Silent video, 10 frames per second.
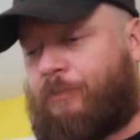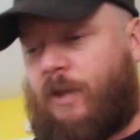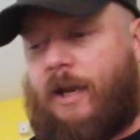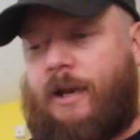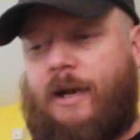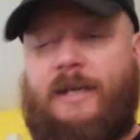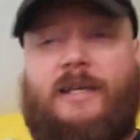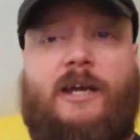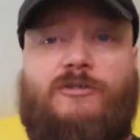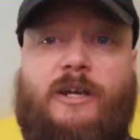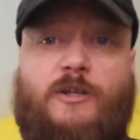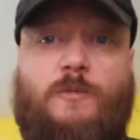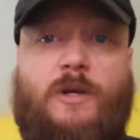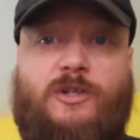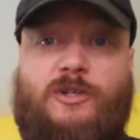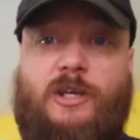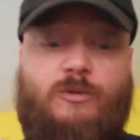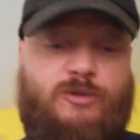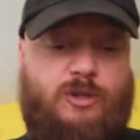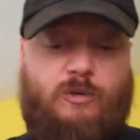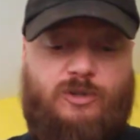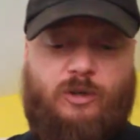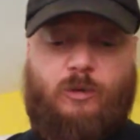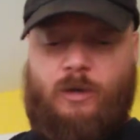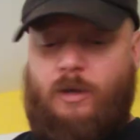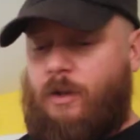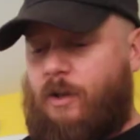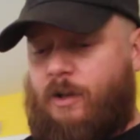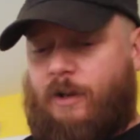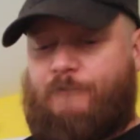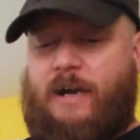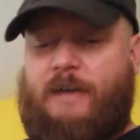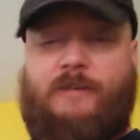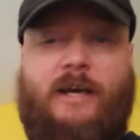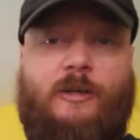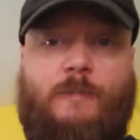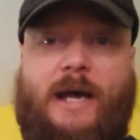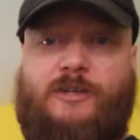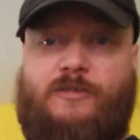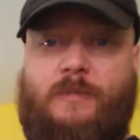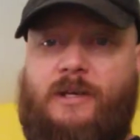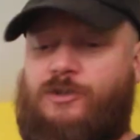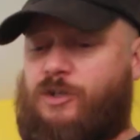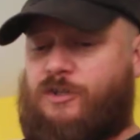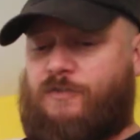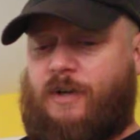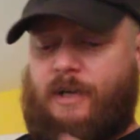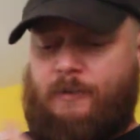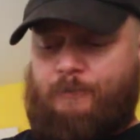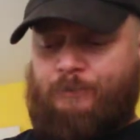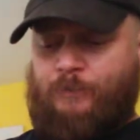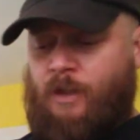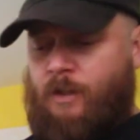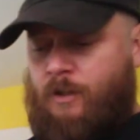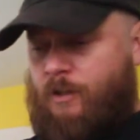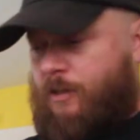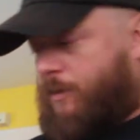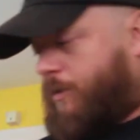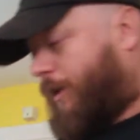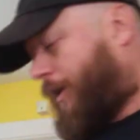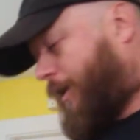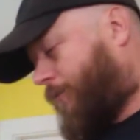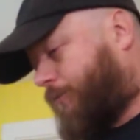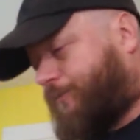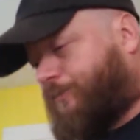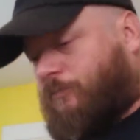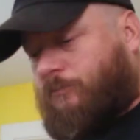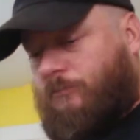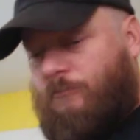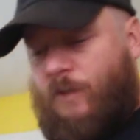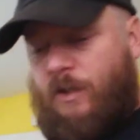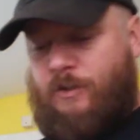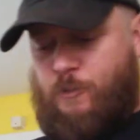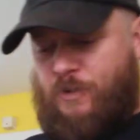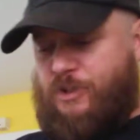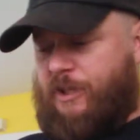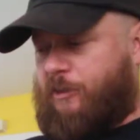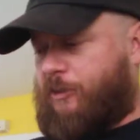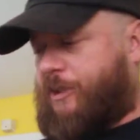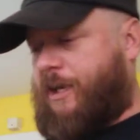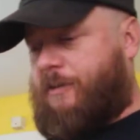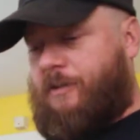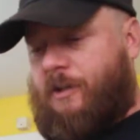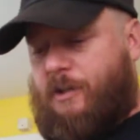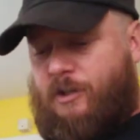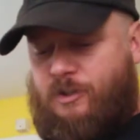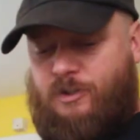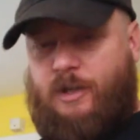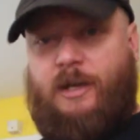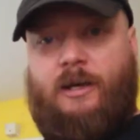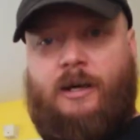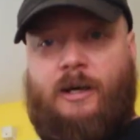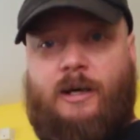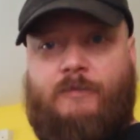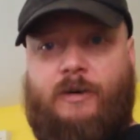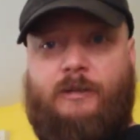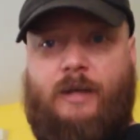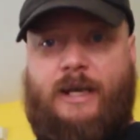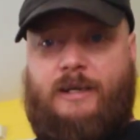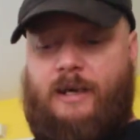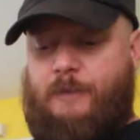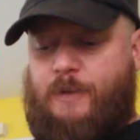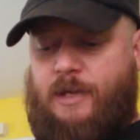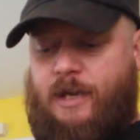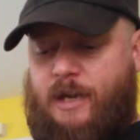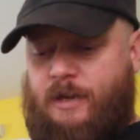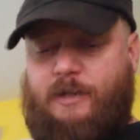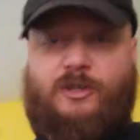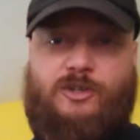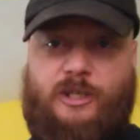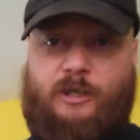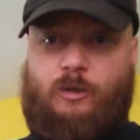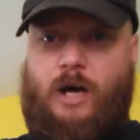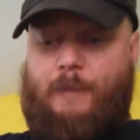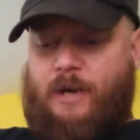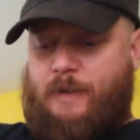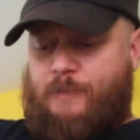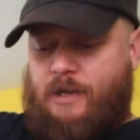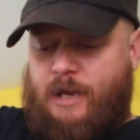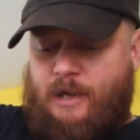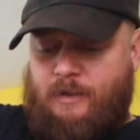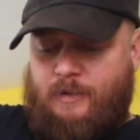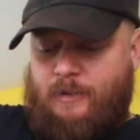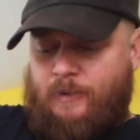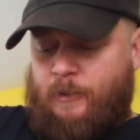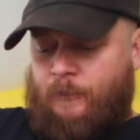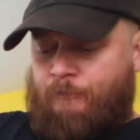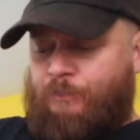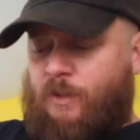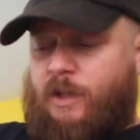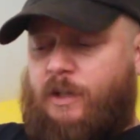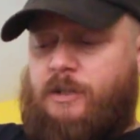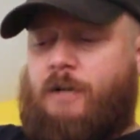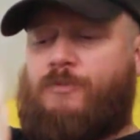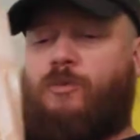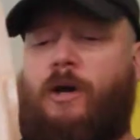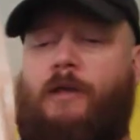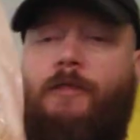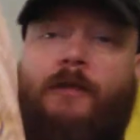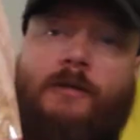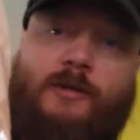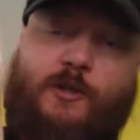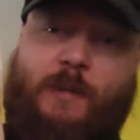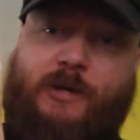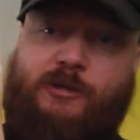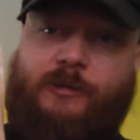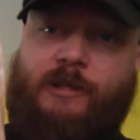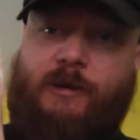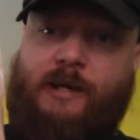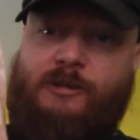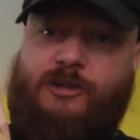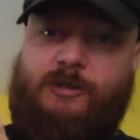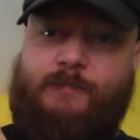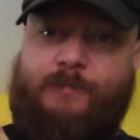And I can't drink as much as I used to. So a 5-gallon batch for me is just fine. And this particular kit is a very light IPA. It's a single hop IPA. It comes with specialty grains.